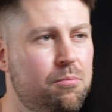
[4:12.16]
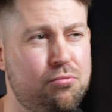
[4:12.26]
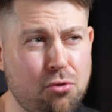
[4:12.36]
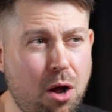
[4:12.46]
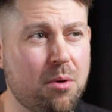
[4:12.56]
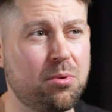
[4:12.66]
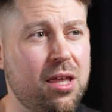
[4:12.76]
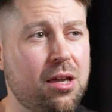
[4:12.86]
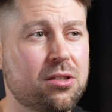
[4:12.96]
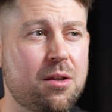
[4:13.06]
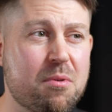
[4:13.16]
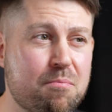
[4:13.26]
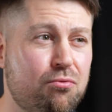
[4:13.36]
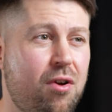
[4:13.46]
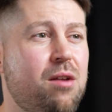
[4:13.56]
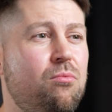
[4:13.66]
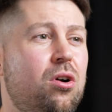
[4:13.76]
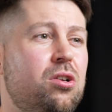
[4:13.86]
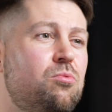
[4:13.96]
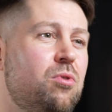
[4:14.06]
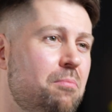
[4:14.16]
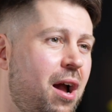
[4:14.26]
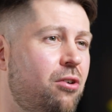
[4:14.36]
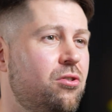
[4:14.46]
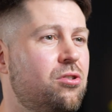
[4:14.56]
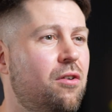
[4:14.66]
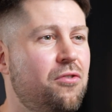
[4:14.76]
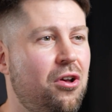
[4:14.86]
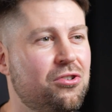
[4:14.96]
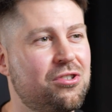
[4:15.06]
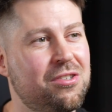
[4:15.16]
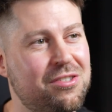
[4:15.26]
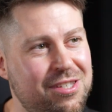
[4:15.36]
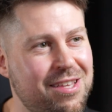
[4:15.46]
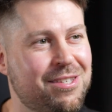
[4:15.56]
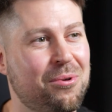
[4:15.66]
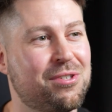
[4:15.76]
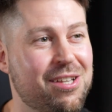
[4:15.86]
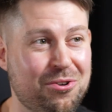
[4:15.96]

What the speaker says: Probably because I've been brainwashed with Microsoft nonsense since I was in